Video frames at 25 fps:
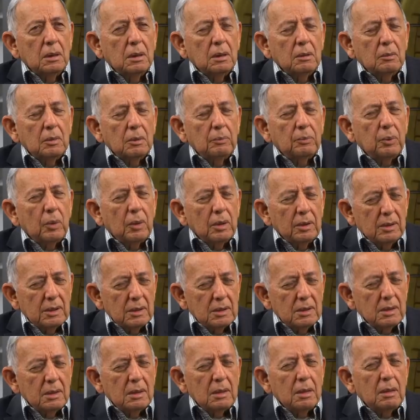uh, reported
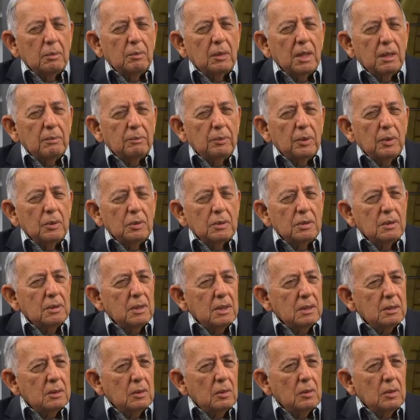this to the command post, and
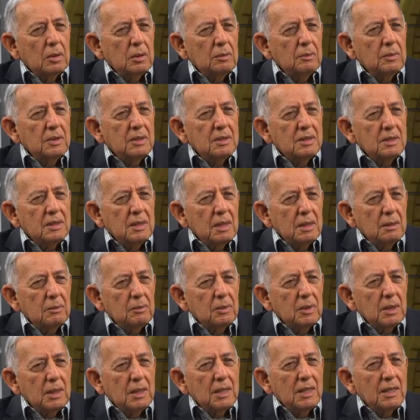they told him the same
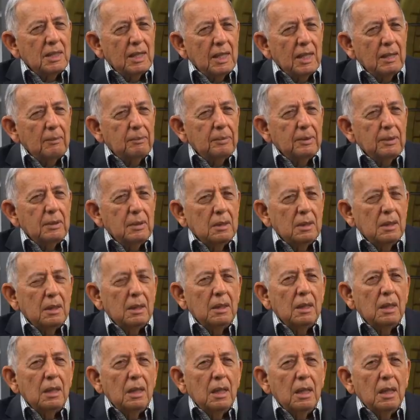thing had happened
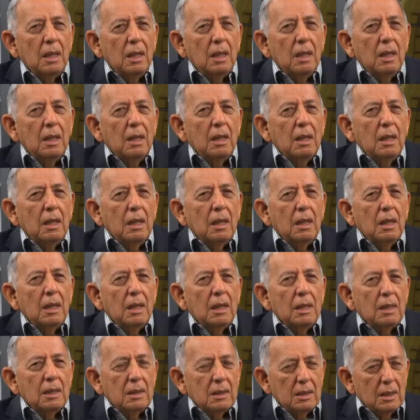
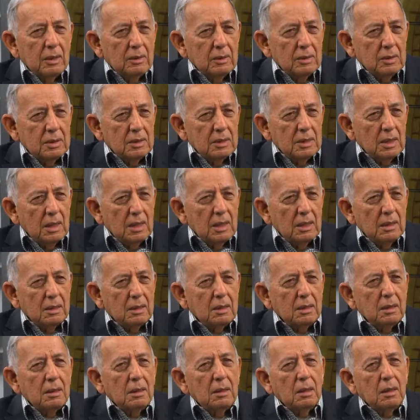at another
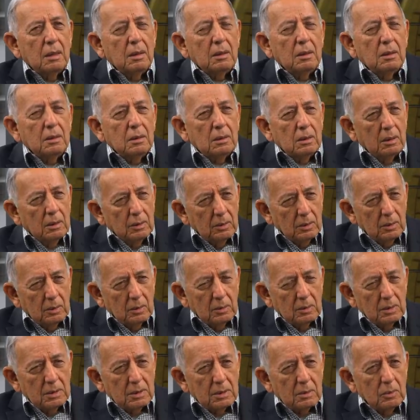site, although
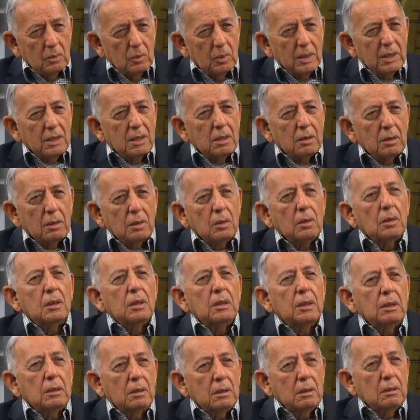it was a week
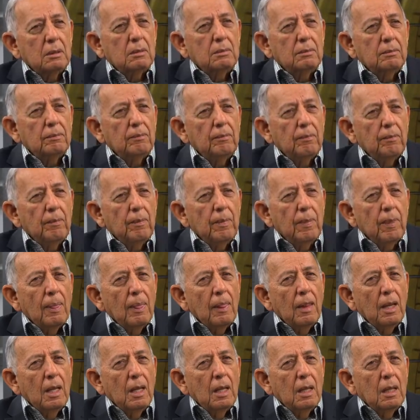earlier.
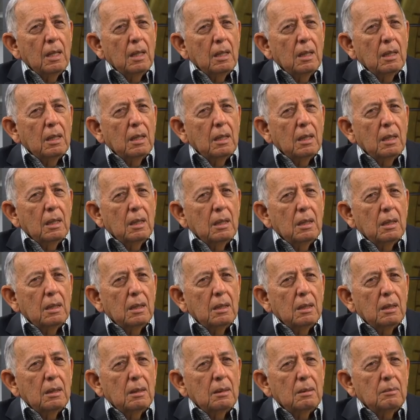
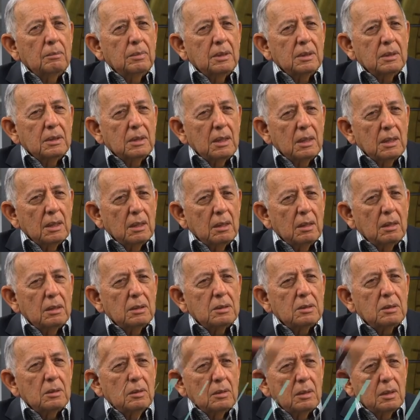Uh, but they
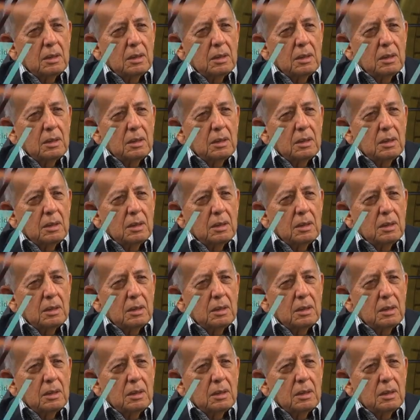also